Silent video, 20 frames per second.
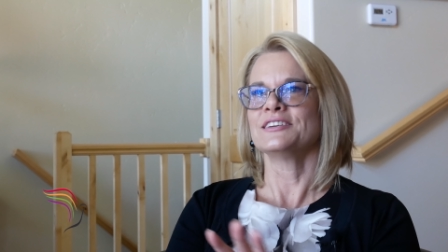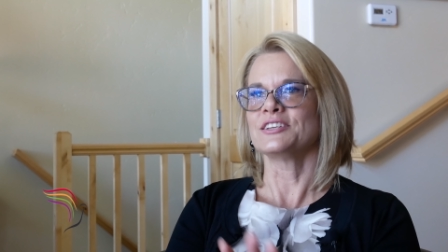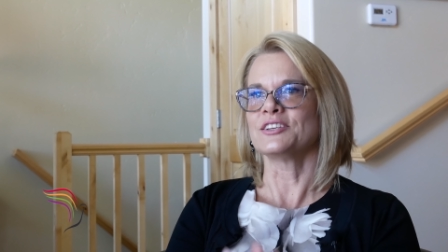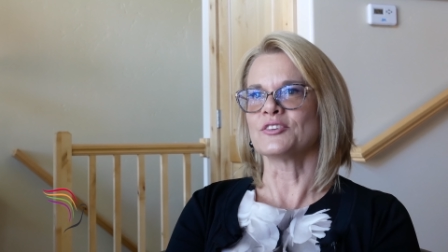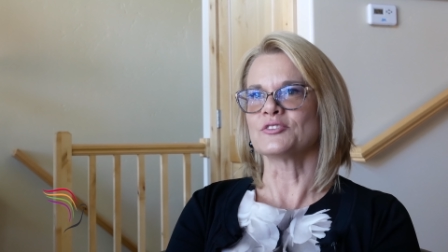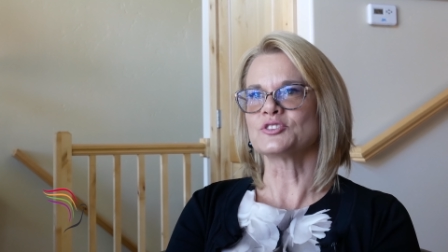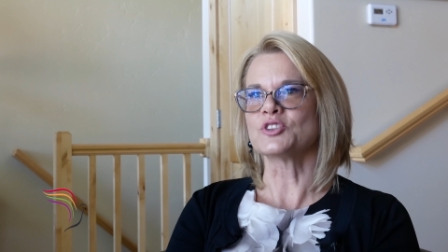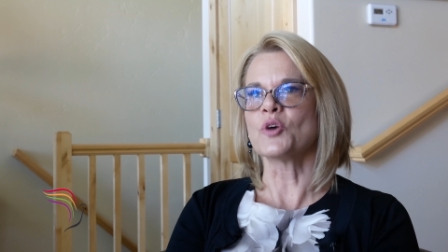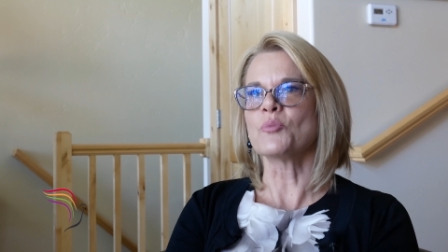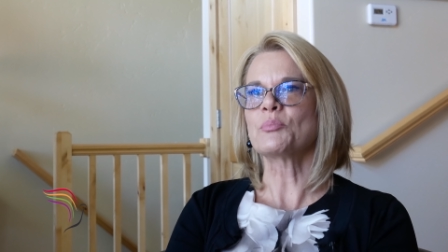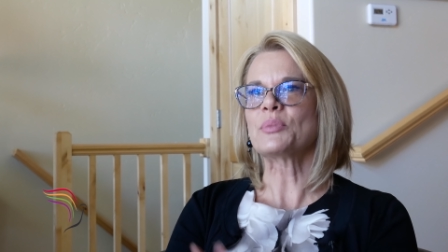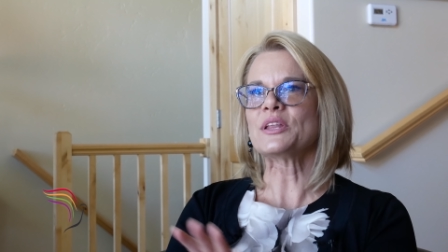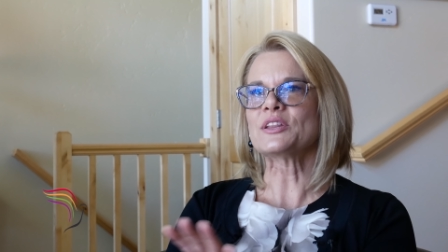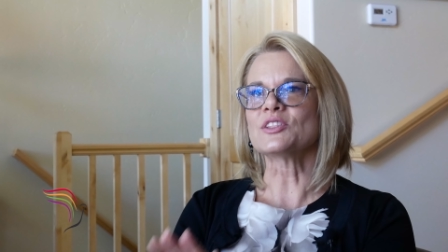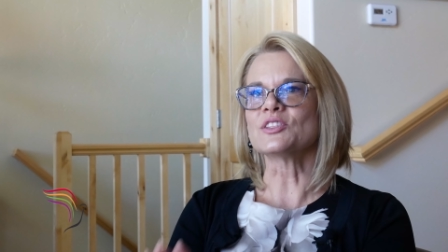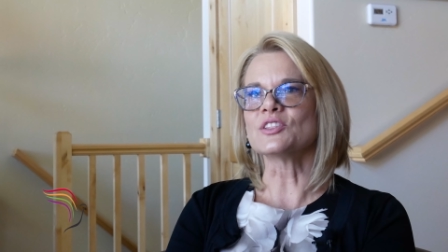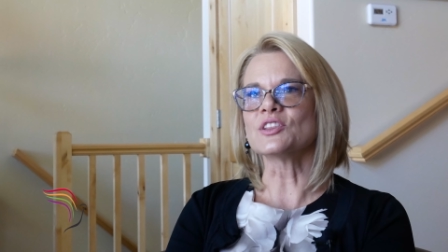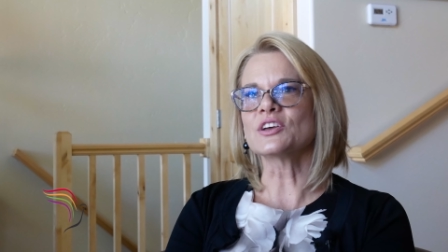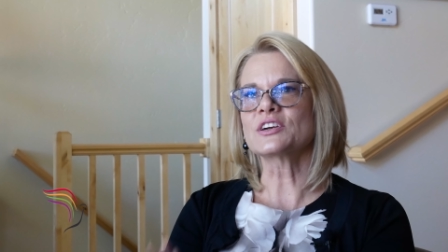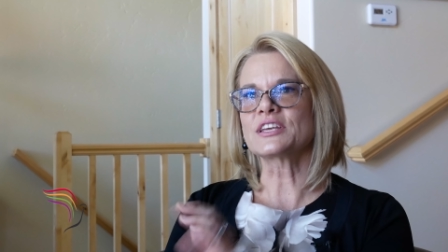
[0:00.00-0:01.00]
you know, don't be
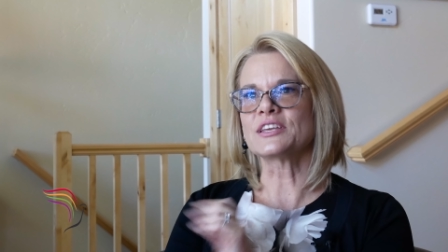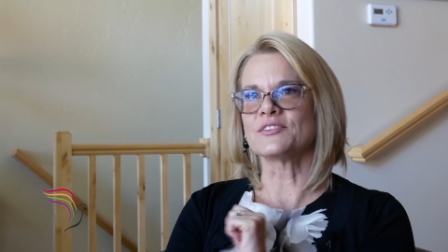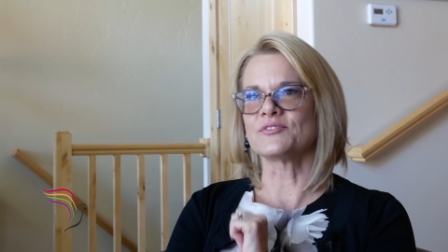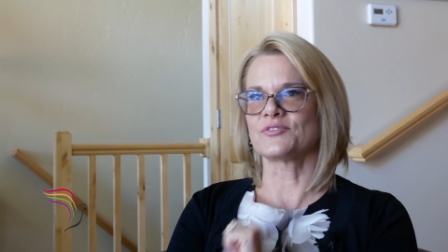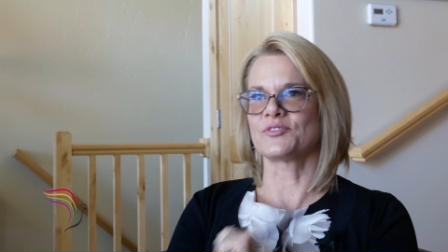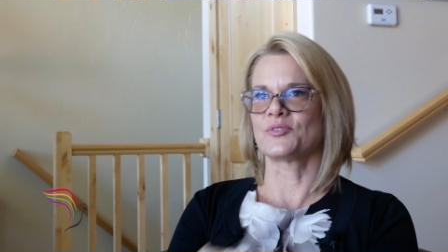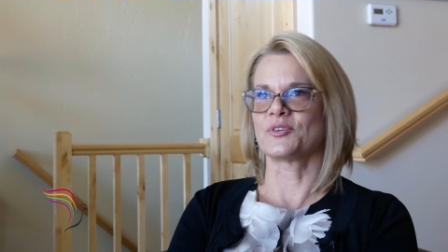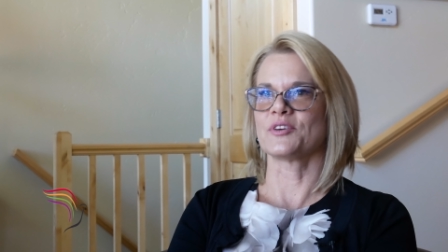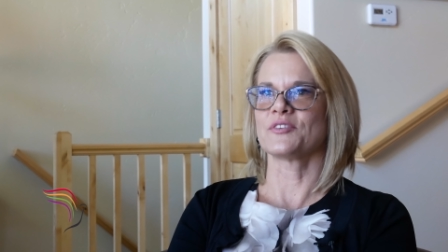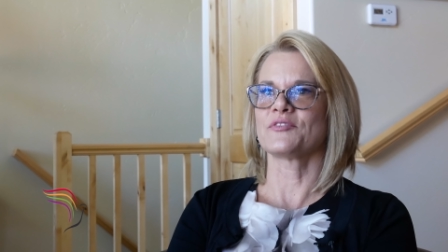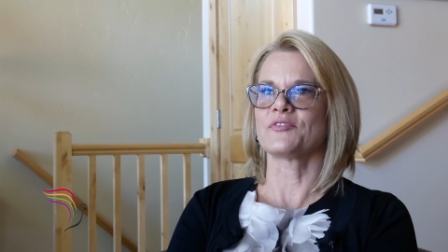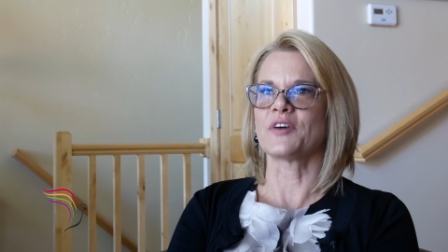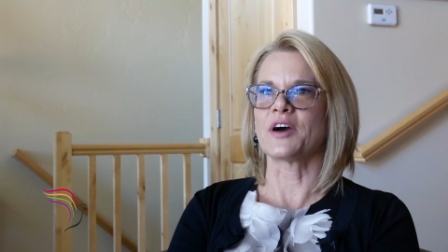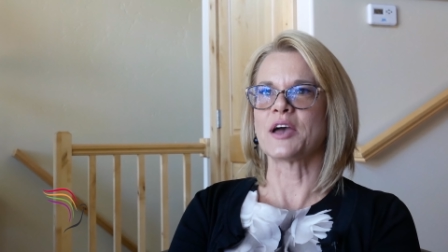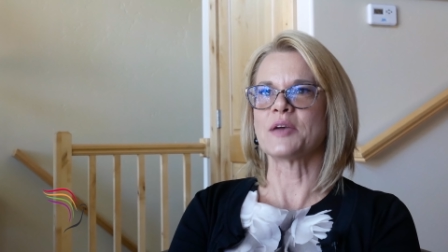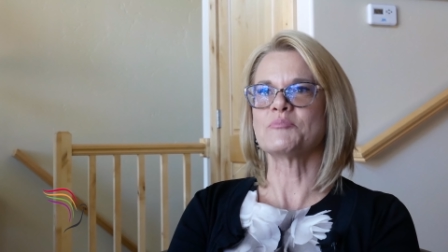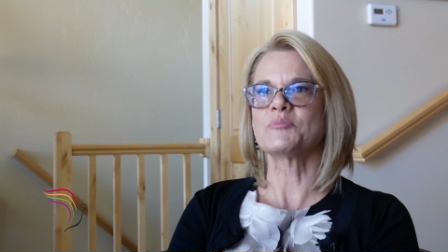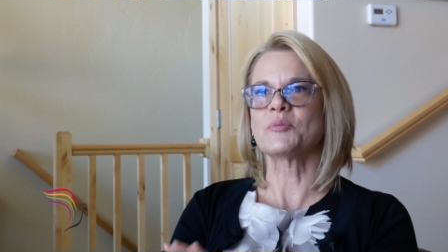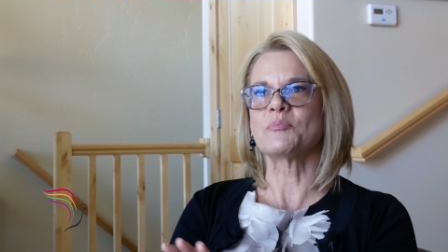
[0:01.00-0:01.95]
looking for a fight.